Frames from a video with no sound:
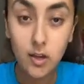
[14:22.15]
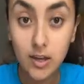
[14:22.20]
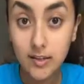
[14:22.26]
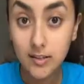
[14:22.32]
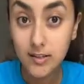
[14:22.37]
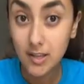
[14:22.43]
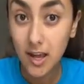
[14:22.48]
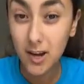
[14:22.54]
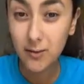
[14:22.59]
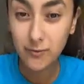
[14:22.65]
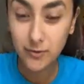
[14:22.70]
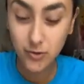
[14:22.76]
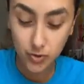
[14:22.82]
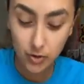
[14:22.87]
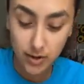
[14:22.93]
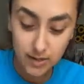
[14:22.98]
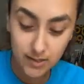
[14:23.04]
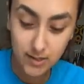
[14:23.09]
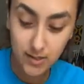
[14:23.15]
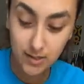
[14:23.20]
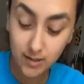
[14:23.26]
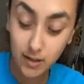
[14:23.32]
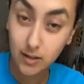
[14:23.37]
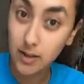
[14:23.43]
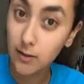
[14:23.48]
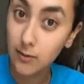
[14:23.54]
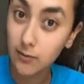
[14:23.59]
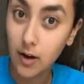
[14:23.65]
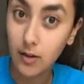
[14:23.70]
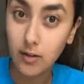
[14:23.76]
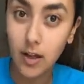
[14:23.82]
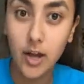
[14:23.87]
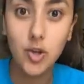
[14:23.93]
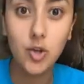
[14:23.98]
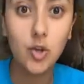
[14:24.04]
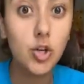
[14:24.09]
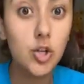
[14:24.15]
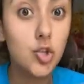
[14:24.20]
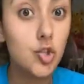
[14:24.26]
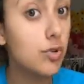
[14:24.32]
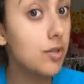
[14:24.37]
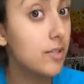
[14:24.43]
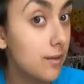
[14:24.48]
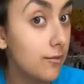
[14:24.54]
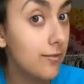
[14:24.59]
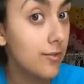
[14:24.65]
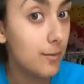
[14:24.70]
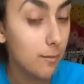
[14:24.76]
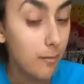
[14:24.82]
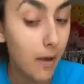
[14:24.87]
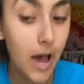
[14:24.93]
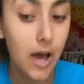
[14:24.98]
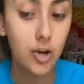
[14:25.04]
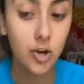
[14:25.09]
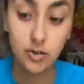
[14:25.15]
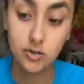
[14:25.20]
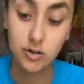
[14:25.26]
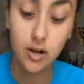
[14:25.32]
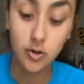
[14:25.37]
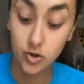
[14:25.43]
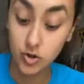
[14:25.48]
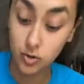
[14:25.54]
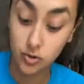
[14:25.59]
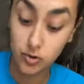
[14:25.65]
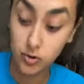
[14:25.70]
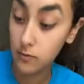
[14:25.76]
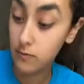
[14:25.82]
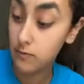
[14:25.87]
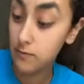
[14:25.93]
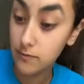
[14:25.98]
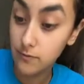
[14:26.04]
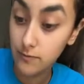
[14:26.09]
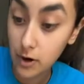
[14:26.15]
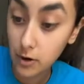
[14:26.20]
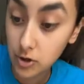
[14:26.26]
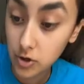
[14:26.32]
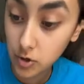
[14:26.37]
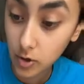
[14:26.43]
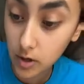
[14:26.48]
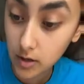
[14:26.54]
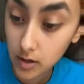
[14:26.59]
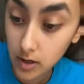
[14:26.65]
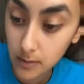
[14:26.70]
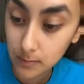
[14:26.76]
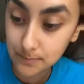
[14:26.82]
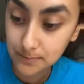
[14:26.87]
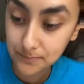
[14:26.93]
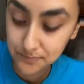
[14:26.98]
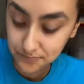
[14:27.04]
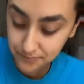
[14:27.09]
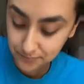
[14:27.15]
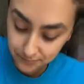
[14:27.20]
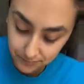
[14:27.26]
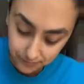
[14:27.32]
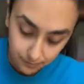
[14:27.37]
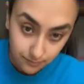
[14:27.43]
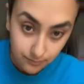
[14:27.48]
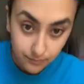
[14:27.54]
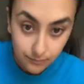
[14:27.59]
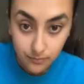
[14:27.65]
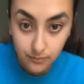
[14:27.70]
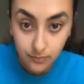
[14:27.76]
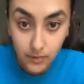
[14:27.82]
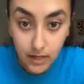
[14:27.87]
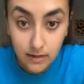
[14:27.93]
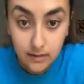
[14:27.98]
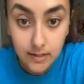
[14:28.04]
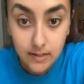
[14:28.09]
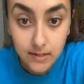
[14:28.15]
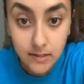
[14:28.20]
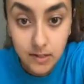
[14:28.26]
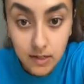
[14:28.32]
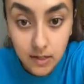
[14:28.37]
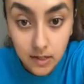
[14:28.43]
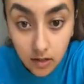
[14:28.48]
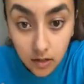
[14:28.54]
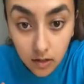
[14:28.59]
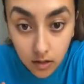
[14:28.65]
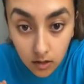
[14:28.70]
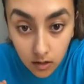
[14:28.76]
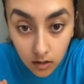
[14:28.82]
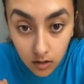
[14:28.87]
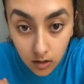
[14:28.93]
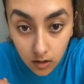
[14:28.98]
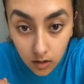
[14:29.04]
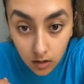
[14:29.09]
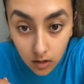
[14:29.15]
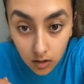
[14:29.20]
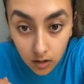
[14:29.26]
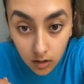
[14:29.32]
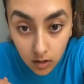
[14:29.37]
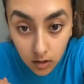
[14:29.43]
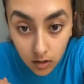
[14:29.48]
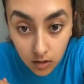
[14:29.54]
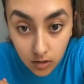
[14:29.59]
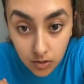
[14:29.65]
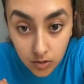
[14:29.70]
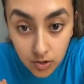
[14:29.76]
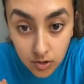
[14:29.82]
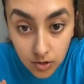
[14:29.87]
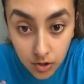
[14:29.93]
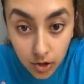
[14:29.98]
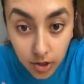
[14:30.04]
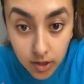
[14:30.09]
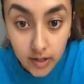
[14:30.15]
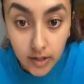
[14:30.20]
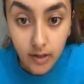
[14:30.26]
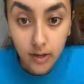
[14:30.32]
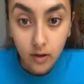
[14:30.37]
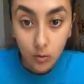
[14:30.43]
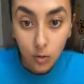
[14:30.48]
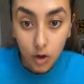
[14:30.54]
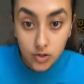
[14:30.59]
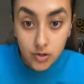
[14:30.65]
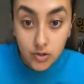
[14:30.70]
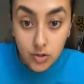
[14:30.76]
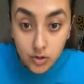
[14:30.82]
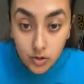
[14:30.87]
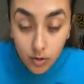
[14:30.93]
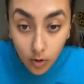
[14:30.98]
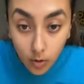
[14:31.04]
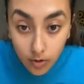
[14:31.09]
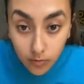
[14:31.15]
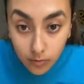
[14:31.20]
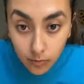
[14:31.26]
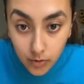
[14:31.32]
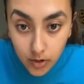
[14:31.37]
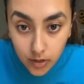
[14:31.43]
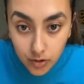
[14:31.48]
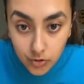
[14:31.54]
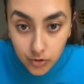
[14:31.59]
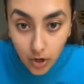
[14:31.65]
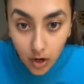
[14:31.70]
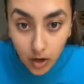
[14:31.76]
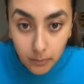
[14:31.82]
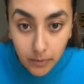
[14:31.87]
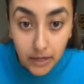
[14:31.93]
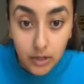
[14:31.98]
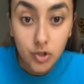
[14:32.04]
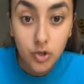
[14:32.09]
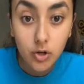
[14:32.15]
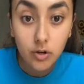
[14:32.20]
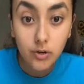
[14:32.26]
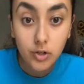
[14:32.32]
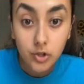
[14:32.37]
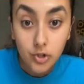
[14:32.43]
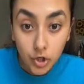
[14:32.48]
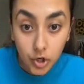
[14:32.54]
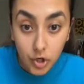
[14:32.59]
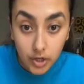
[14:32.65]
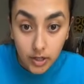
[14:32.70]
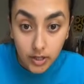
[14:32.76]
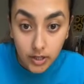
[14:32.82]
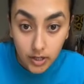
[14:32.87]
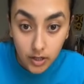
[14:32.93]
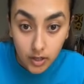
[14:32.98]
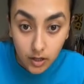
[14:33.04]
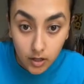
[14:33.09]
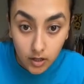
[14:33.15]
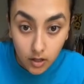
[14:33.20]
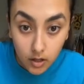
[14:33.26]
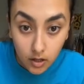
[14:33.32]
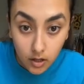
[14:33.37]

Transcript: Instead of tracing the leaf outline, you can do a different pattern. I'll show you very shortly. And let's see. Sterling wants to know if we can draw a picture of a turkey.